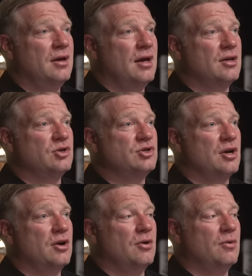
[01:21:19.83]
And
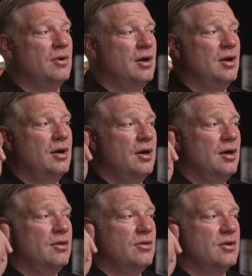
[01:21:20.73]
so
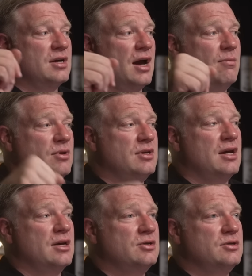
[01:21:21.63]
the time it
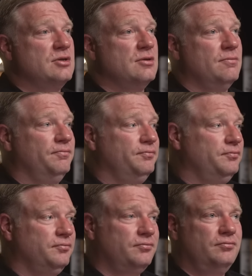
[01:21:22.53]
takes,
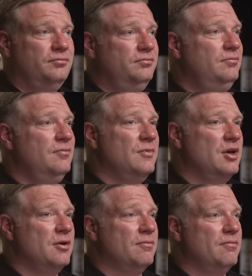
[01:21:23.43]

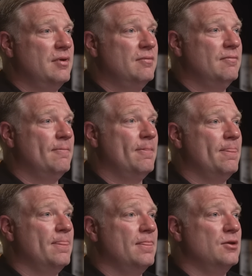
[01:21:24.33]
you know,
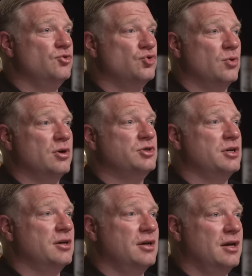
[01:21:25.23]

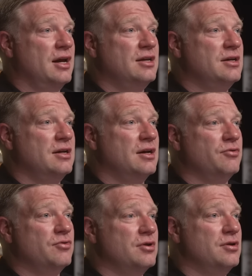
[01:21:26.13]
Georgia in
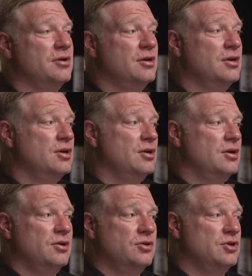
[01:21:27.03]
1800
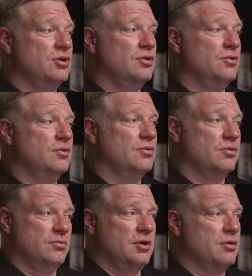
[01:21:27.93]
to,
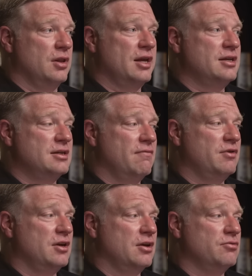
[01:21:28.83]
or, you know, the late
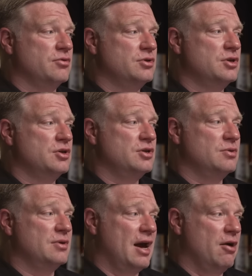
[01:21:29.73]
1700s
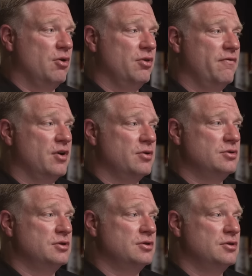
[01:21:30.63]
to count all the
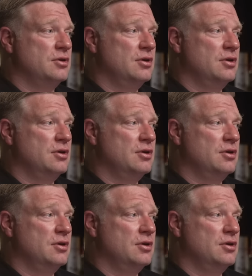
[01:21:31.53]
votes,